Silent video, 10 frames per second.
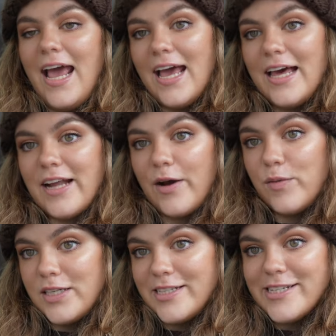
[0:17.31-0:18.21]
and I
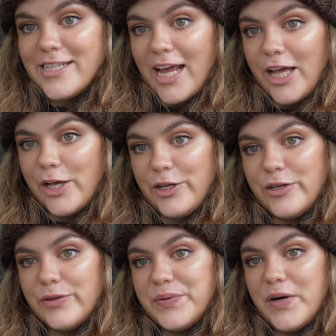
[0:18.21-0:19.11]
wanted to take
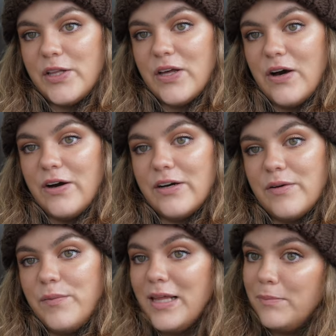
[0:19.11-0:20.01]
you
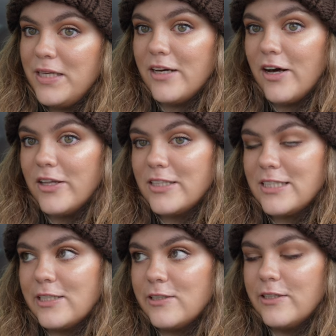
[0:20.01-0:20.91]
along with me on
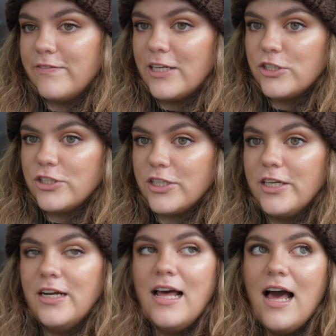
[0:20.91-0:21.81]
this little adventure.